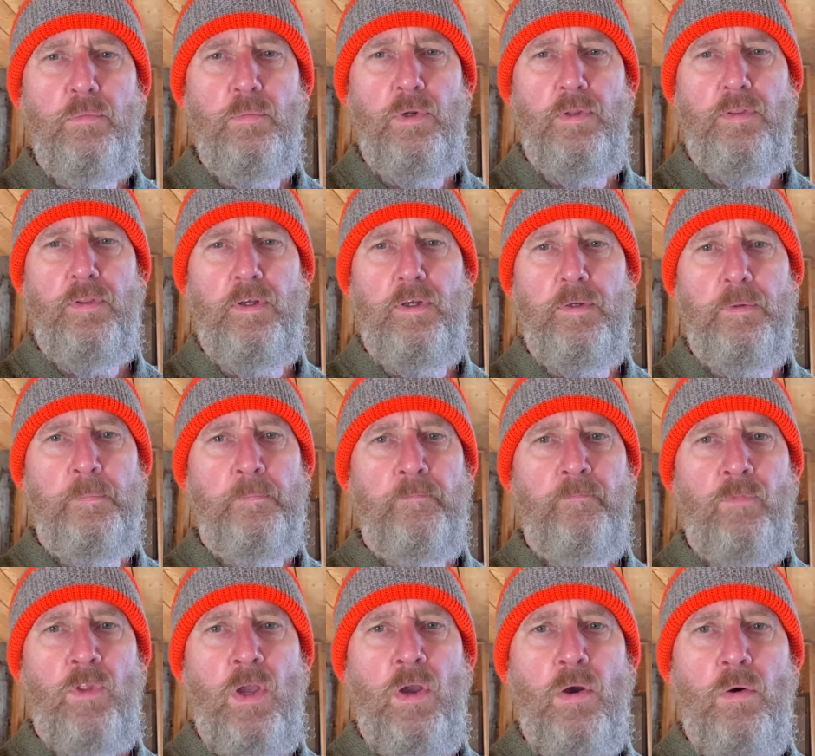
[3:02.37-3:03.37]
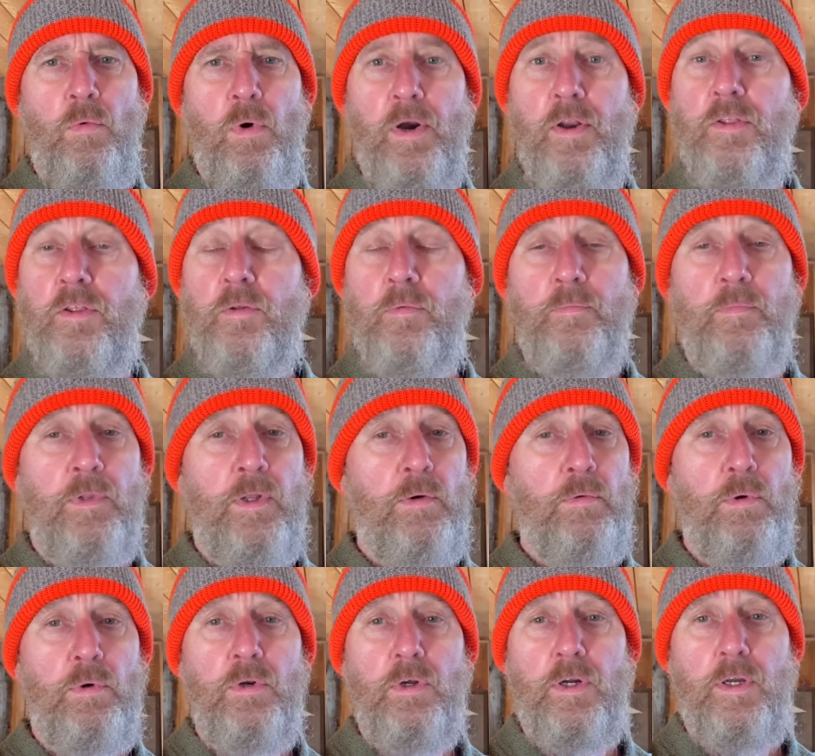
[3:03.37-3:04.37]
With one of them that
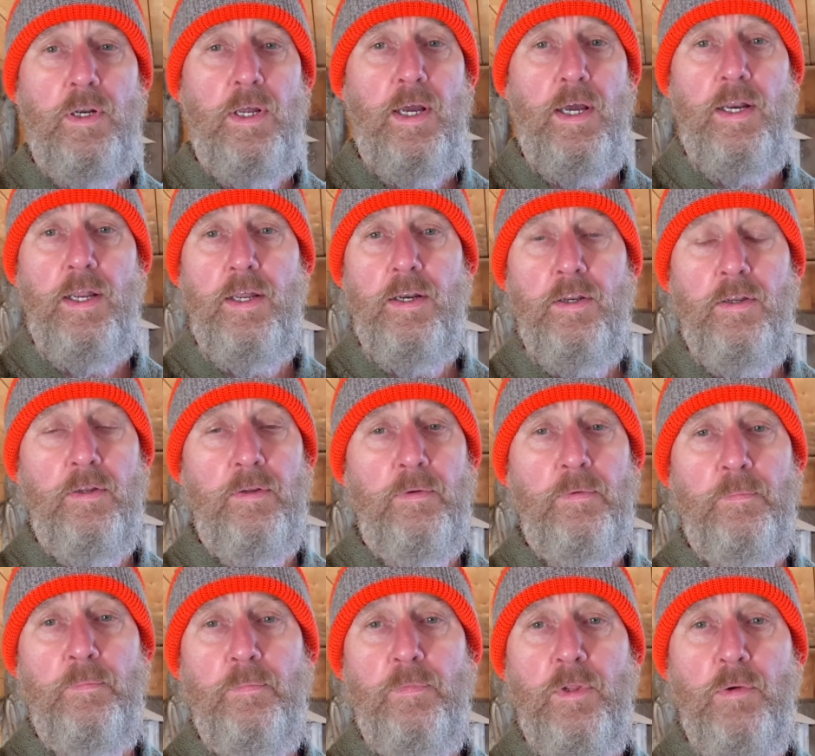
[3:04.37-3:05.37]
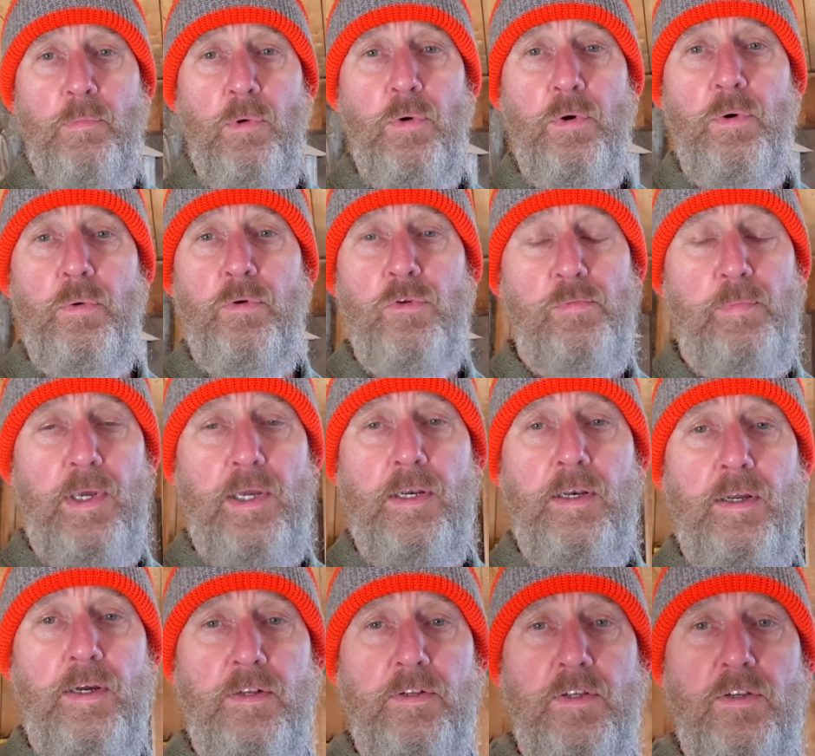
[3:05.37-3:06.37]
we're looking at the motor was made in
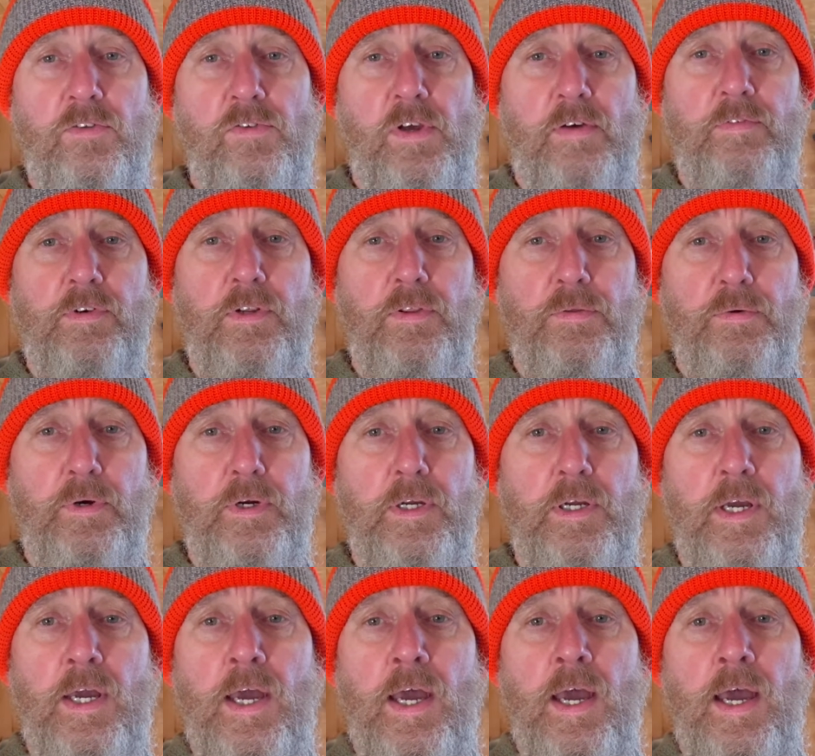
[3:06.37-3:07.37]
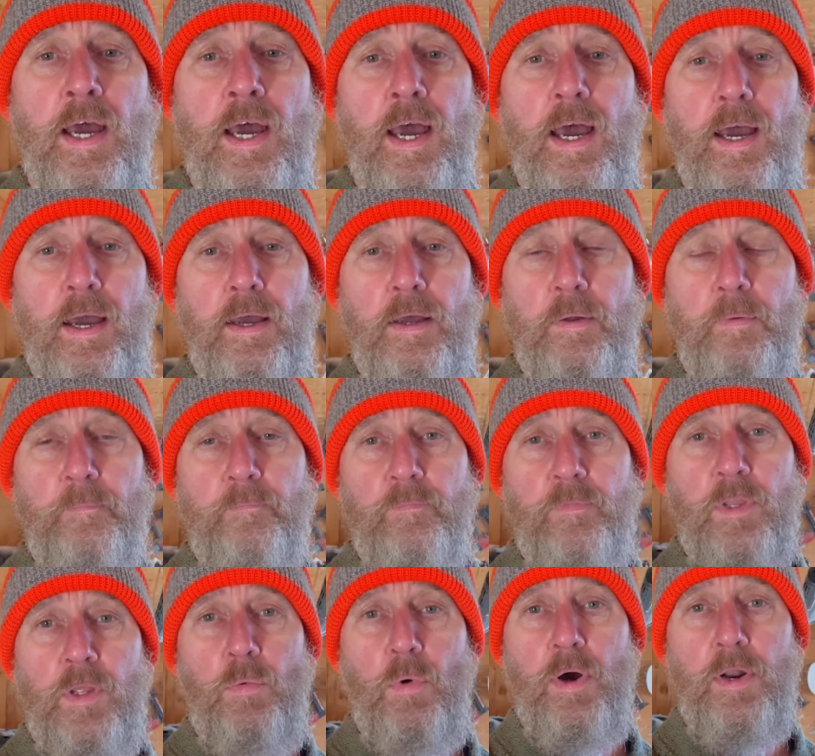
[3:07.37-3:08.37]
1973.
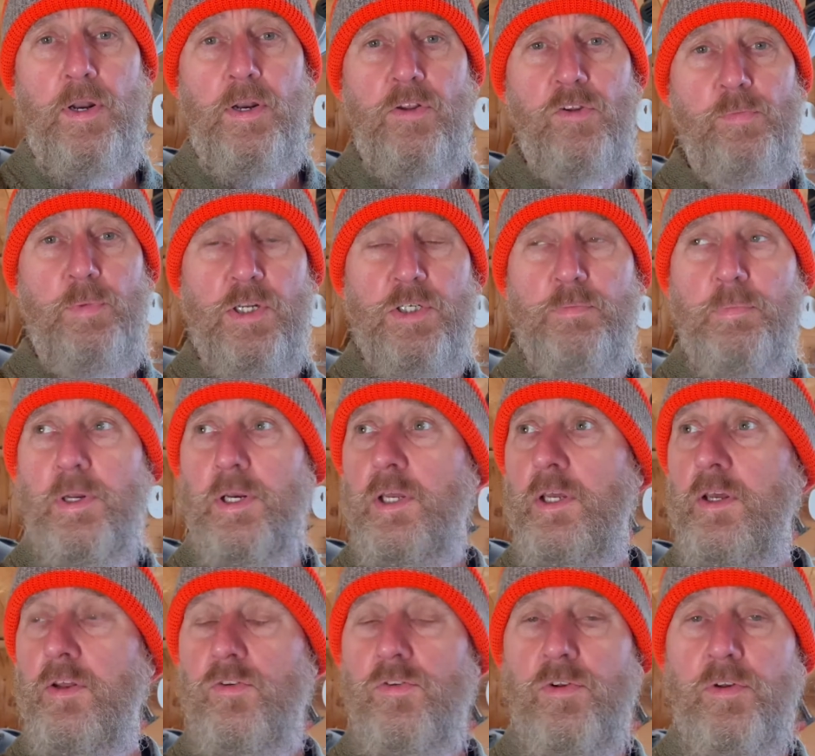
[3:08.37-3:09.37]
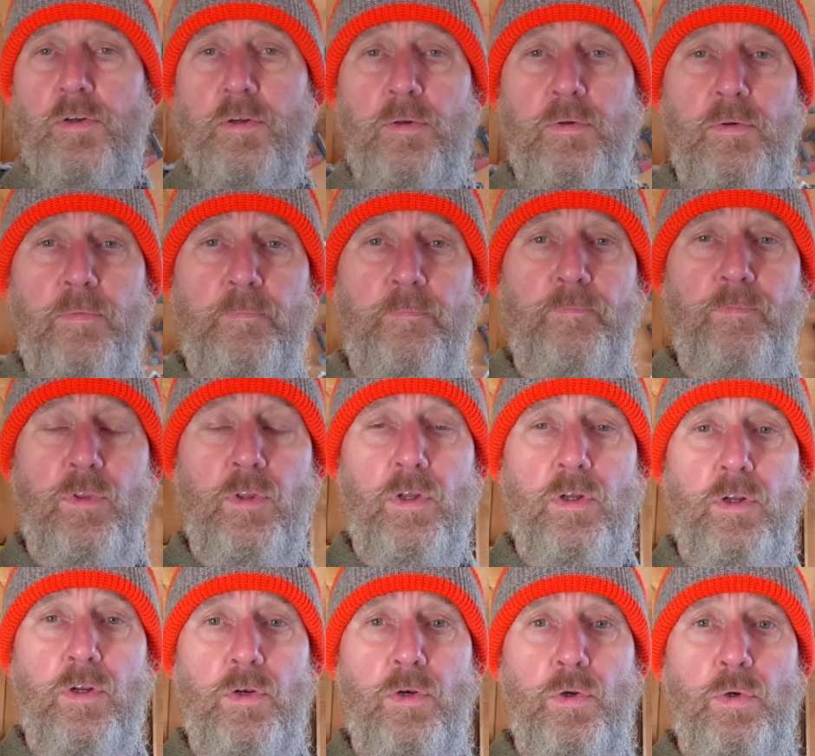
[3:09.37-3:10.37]
They wanted as much money as a
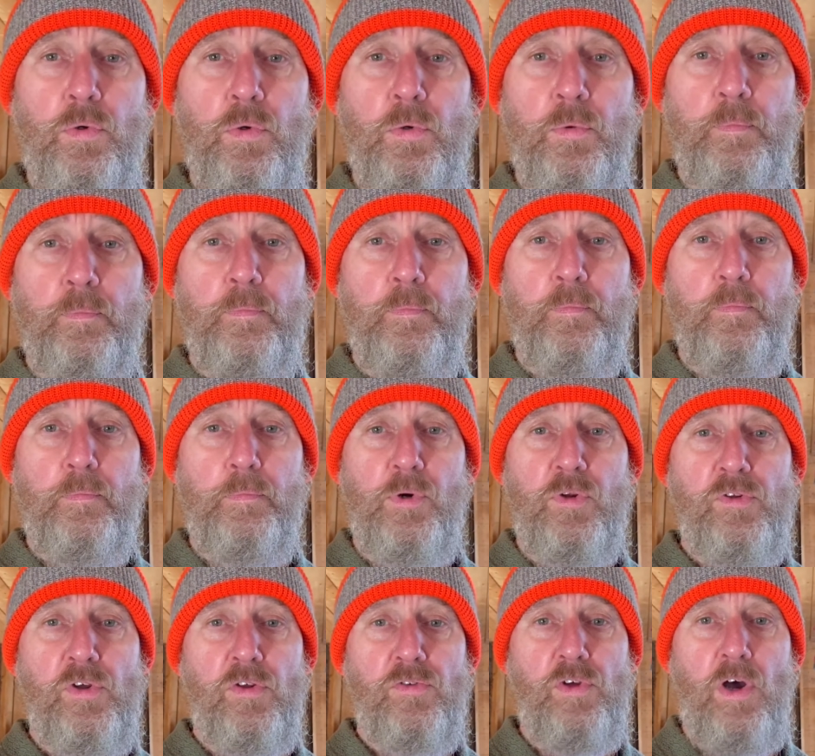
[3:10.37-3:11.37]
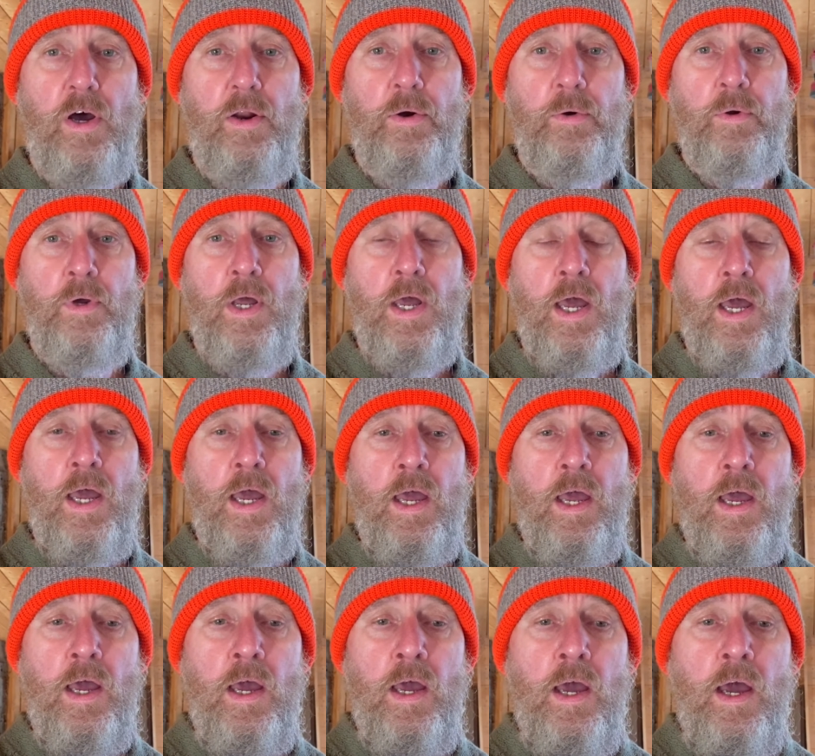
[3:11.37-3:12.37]
new Princess Auto.
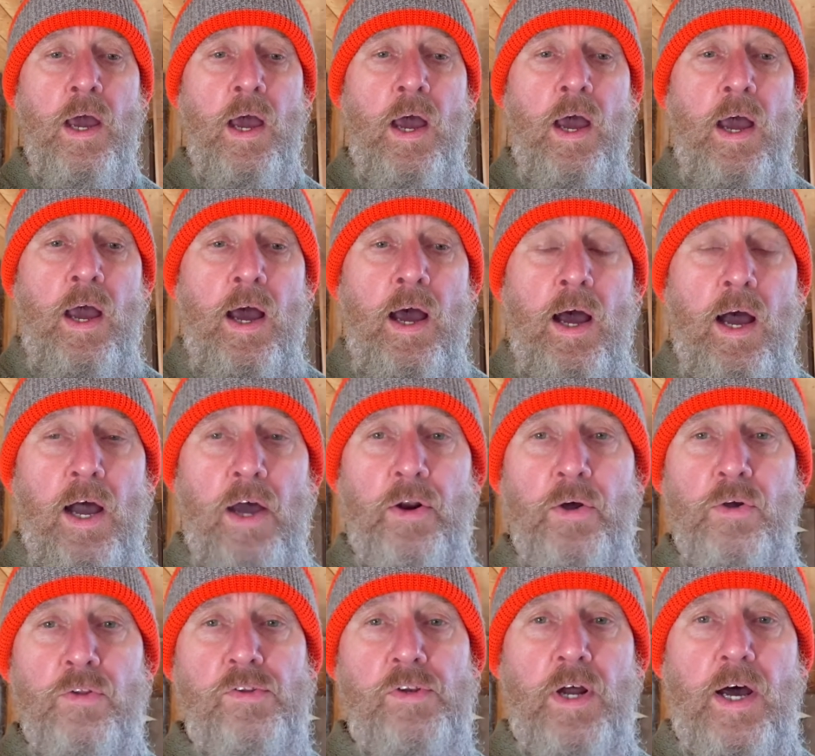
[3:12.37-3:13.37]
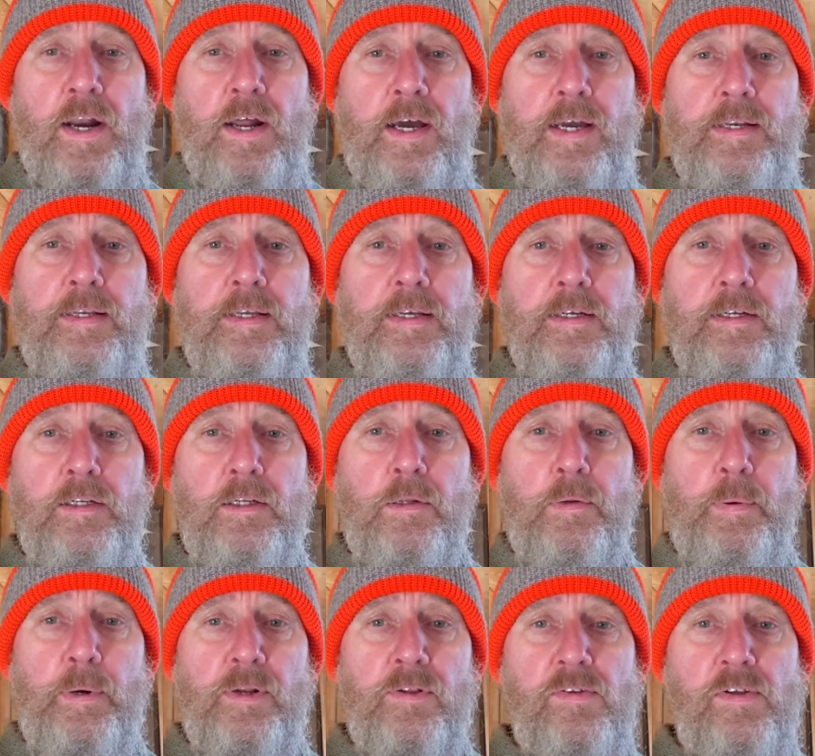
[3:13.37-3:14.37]
I know it's not ideal,
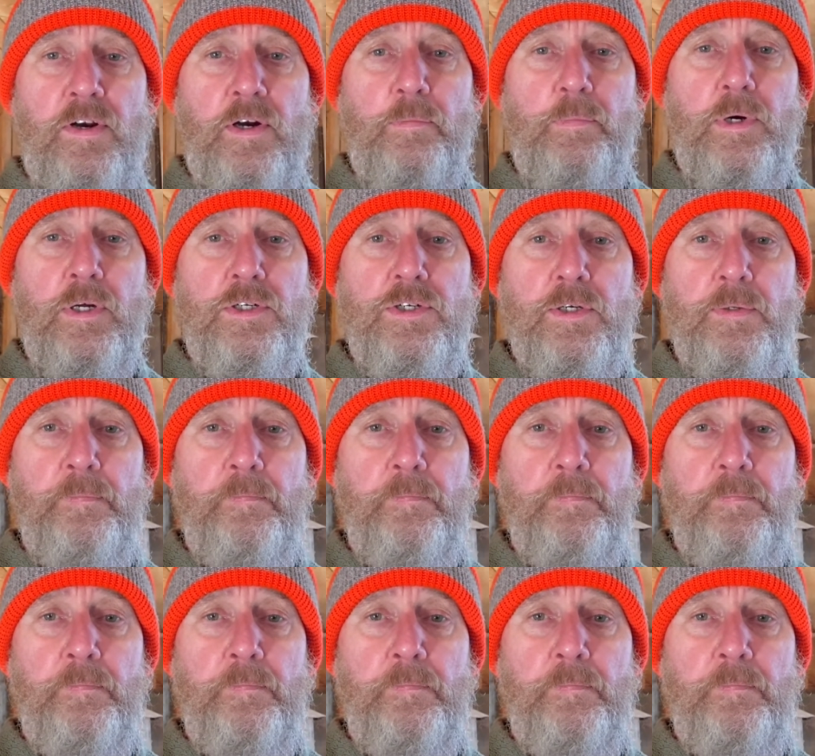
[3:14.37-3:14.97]
but it's in our budget.